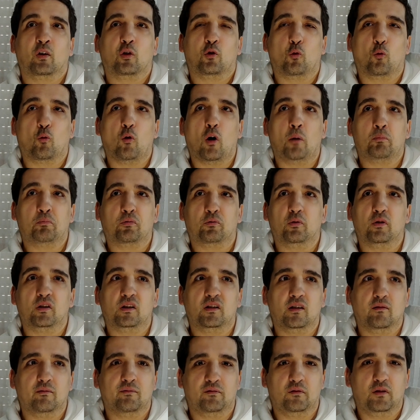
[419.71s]

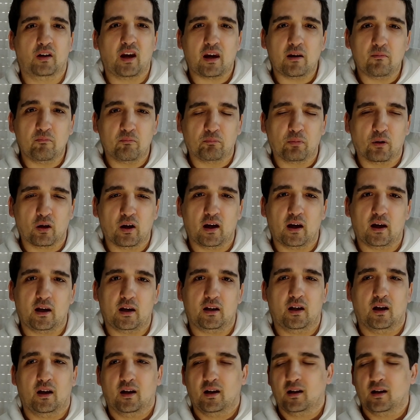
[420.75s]
cooperative gameplay,